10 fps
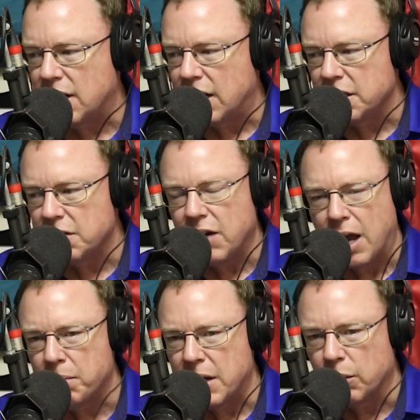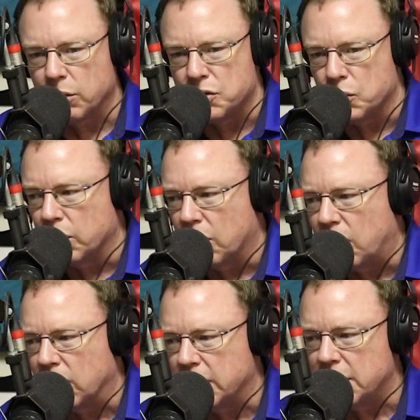You've got to be able to do it
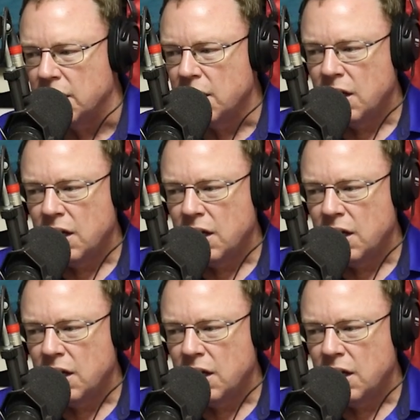all. And